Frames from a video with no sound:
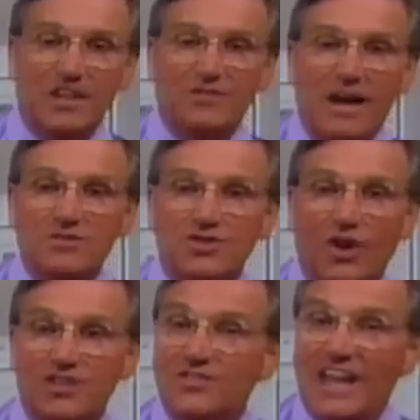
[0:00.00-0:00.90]
that if I was
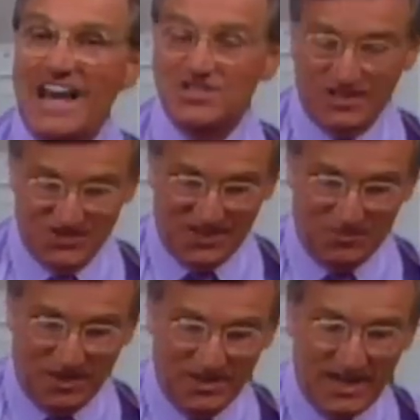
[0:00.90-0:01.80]
north of Alaska
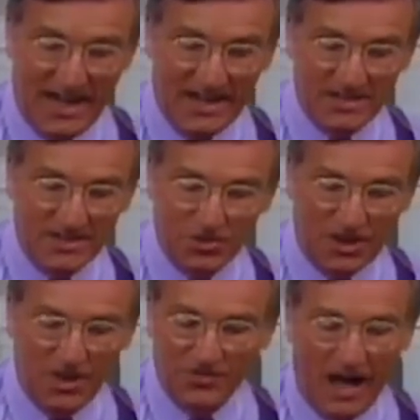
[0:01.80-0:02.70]
somewhere and,
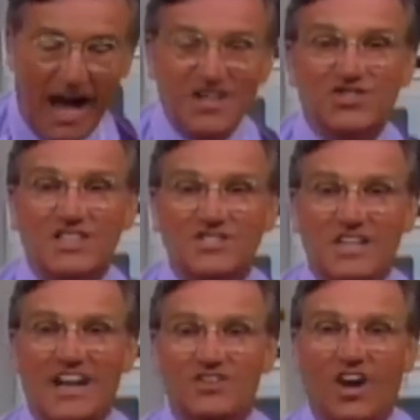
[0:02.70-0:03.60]
the
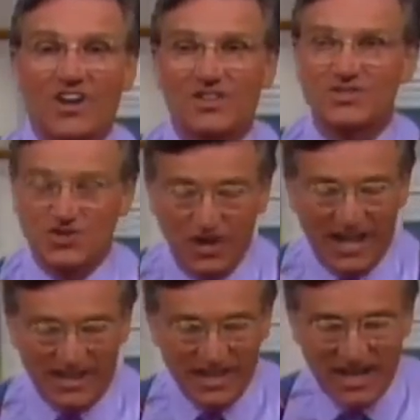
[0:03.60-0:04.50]
Huskies had gone on
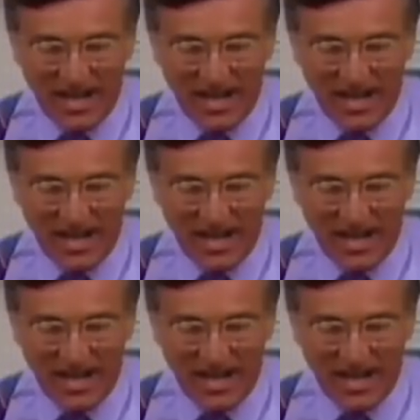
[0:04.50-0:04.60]
strike,